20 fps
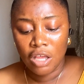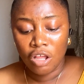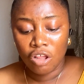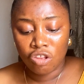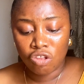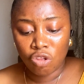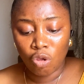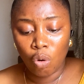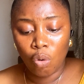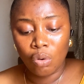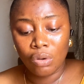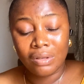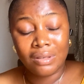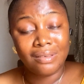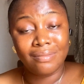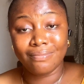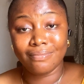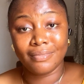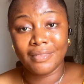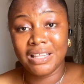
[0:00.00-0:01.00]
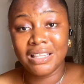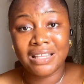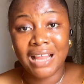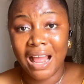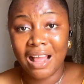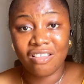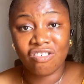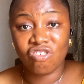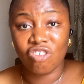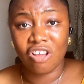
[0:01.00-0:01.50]
so
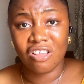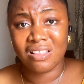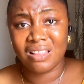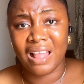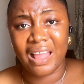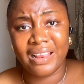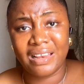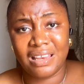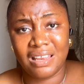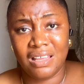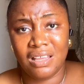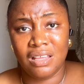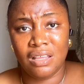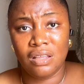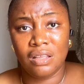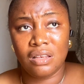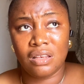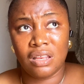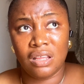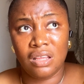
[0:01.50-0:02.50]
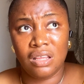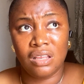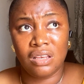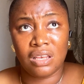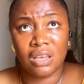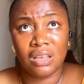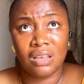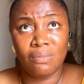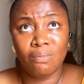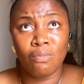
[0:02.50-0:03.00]
that's just like
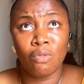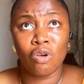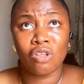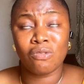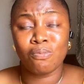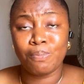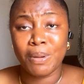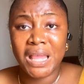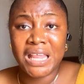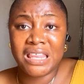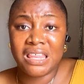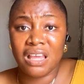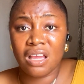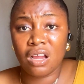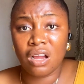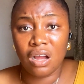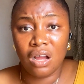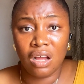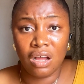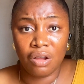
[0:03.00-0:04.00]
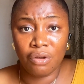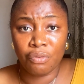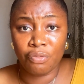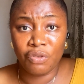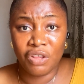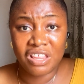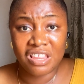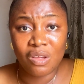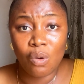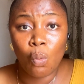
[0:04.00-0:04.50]
the most basic
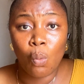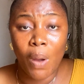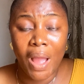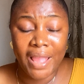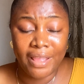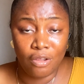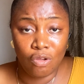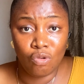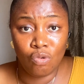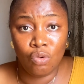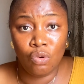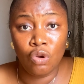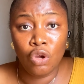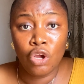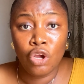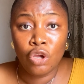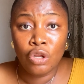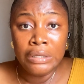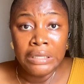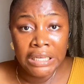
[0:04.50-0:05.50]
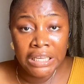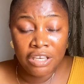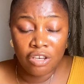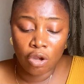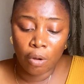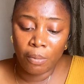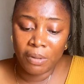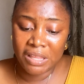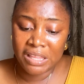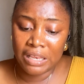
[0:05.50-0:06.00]
reason why you need
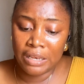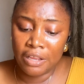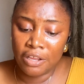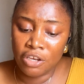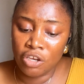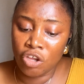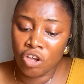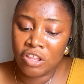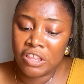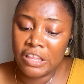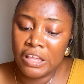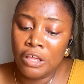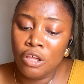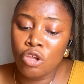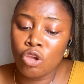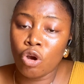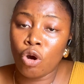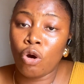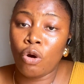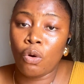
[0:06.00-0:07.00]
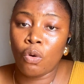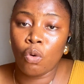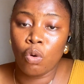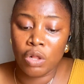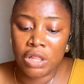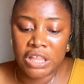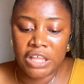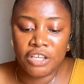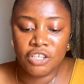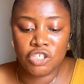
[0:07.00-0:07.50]
your miscellaneous in your
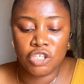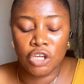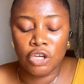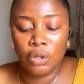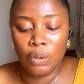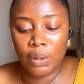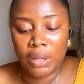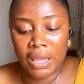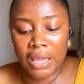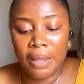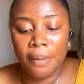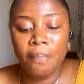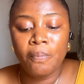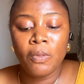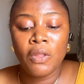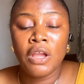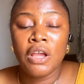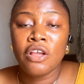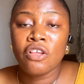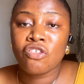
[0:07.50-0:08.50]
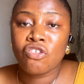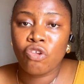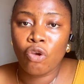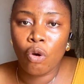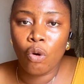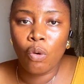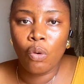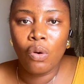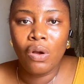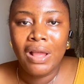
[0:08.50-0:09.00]
quotation. Okay,
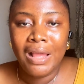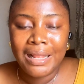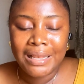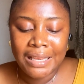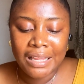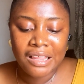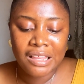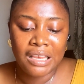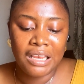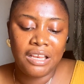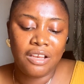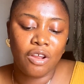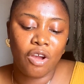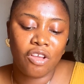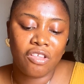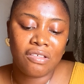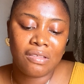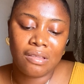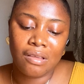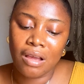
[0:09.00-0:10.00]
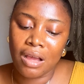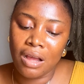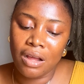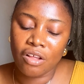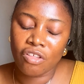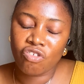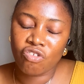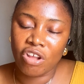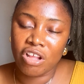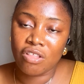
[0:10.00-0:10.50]
so this leads us
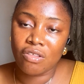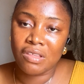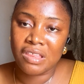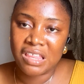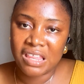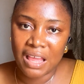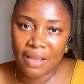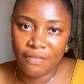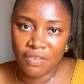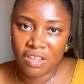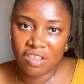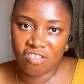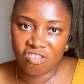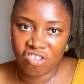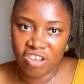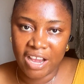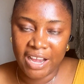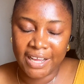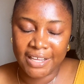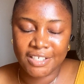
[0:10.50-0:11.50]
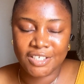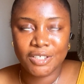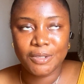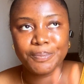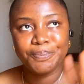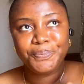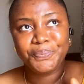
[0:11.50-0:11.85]
straight to service charge.